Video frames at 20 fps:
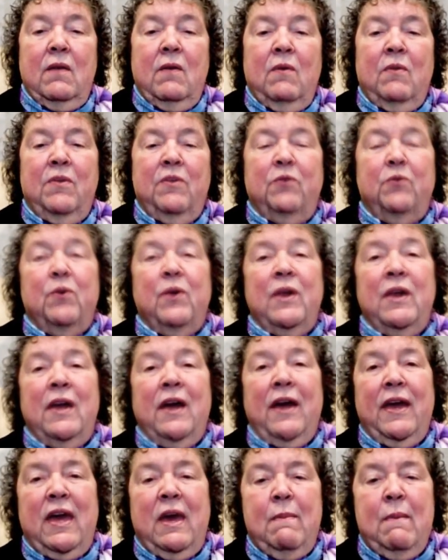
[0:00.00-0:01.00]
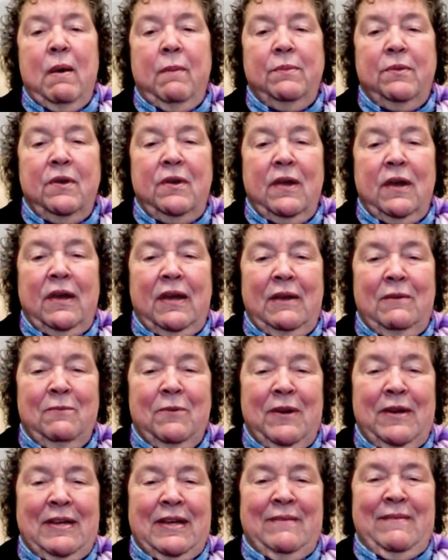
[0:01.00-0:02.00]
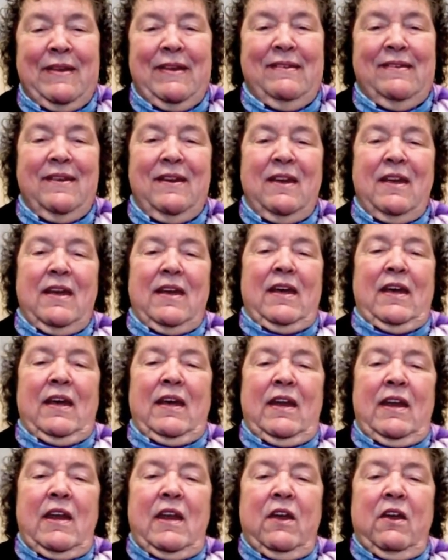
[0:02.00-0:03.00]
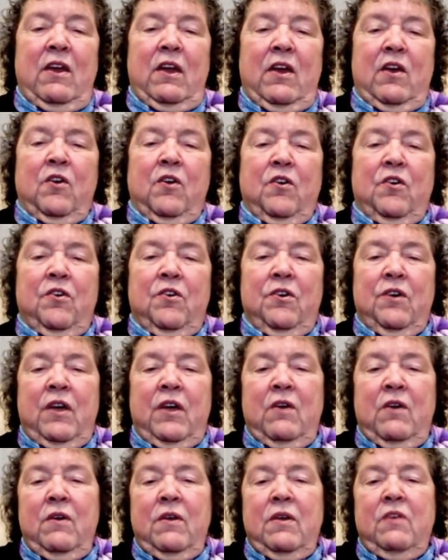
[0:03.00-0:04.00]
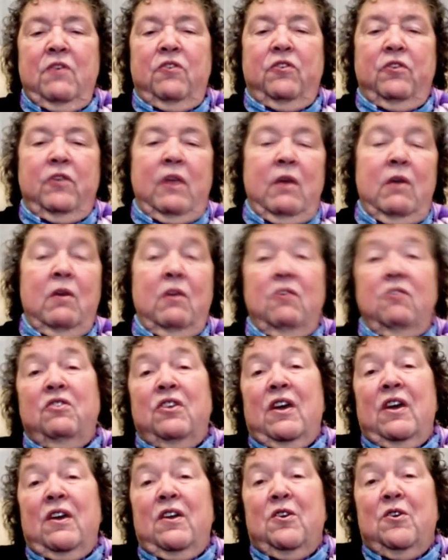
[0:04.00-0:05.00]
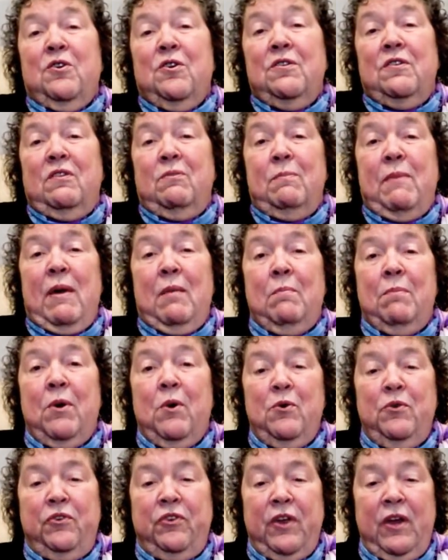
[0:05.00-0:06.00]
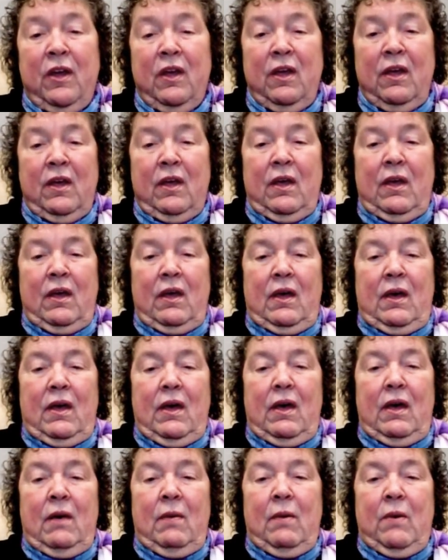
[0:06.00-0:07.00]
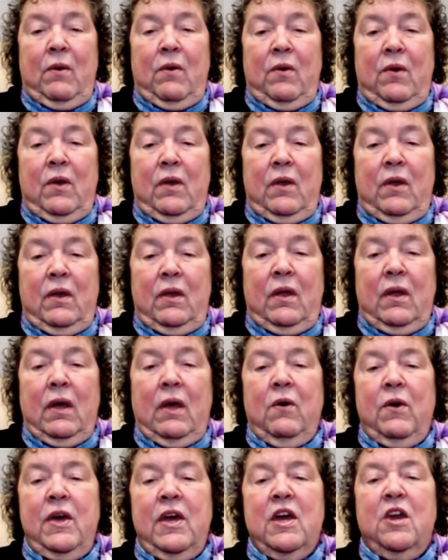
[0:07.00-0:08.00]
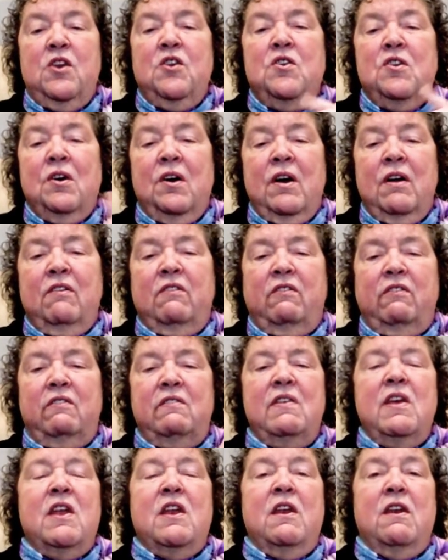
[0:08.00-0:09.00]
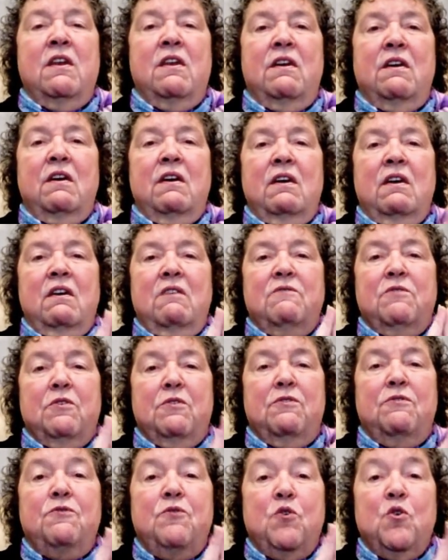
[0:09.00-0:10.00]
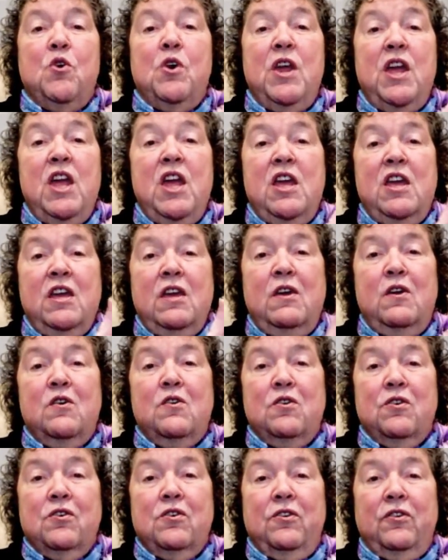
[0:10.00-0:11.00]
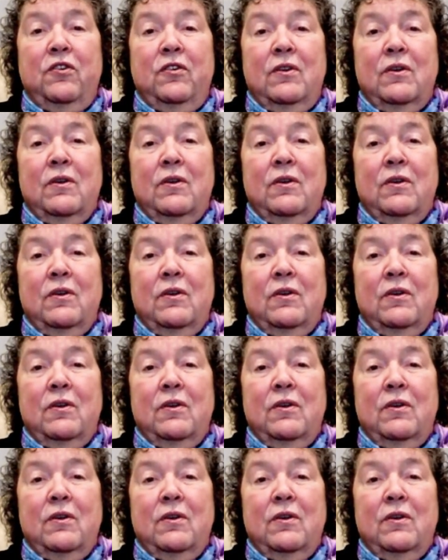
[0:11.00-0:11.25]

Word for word: this one guy came up to Duncan one time and he said, and he heard, hearing this, he, Duncan heard this man boasting about how he had not sinned for 40 years.